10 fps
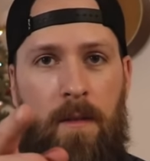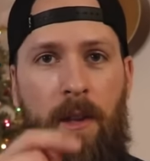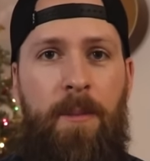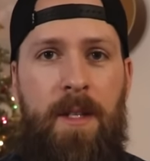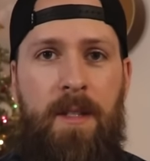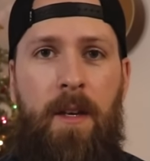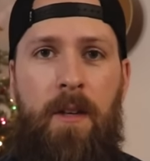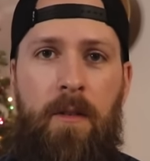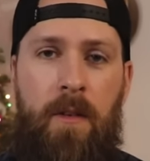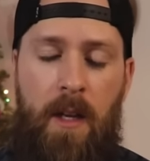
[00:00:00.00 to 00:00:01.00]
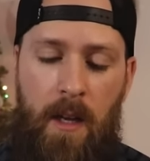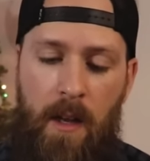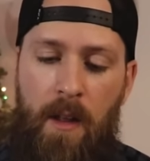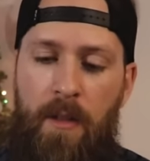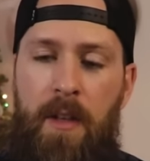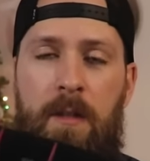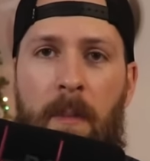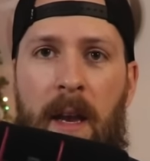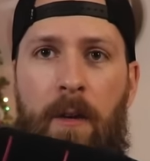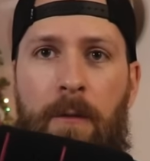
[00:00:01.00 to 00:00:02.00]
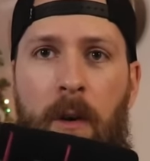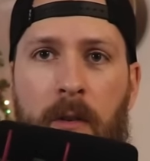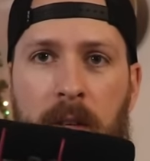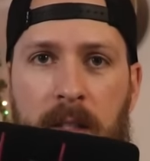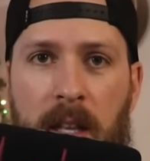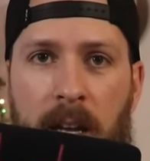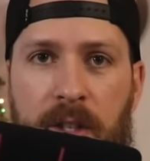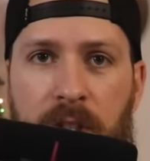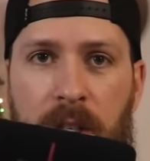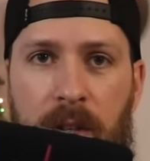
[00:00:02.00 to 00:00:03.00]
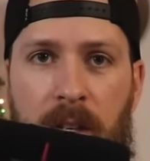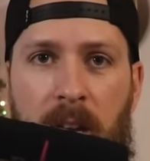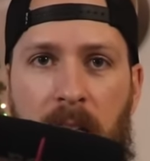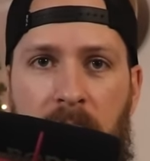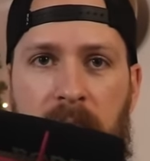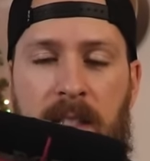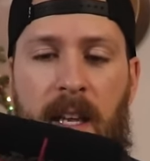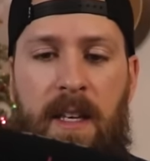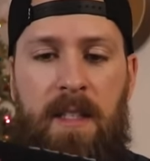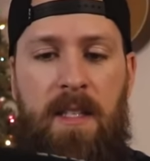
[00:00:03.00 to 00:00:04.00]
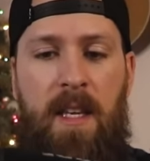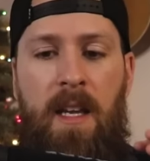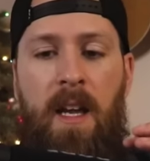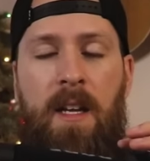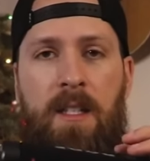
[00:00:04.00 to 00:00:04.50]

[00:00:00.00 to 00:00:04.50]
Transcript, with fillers: Let me tell you. This microphone is not shielded and has a tendency